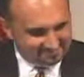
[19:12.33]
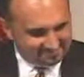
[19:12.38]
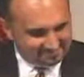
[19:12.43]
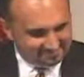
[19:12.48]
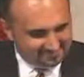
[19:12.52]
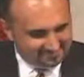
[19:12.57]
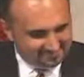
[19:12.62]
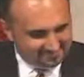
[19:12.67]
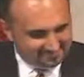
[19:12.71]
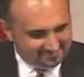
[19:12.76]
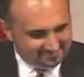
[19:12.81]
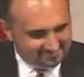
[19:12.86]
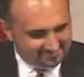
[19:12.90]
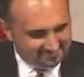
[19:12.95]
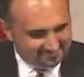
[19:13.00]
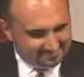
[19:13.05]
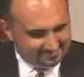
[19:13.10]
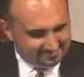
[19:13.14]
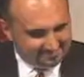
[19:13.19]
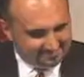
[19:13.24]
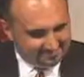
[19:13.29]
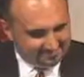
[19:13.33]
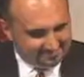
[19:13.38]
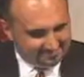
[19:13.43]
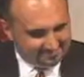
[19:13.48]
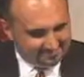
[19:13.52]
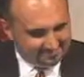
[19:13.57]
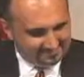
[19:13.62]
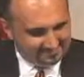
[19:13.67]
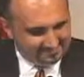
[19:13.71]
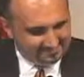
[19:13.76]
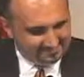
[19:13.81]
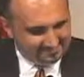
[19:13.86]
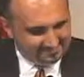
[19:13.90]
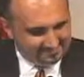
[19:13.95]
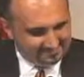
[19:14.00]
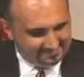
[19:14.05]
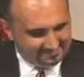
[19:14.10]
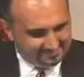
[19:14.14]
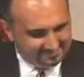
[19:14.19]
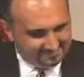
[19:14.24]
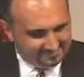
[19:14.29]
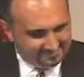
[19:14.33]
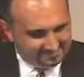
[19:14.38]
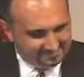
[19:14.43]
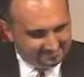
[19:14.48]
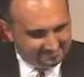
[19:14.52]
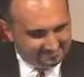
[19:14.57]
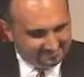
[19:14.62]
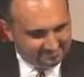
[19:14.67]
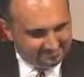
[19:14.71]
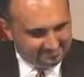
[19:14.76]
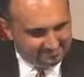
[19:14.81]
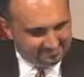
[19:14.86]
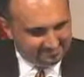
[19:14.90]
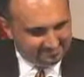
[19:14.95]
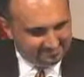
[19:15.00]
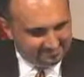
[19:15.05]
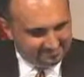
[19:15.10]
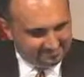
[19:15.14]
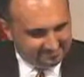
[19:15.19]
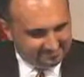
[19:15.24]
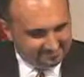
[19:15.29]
(no one is talking)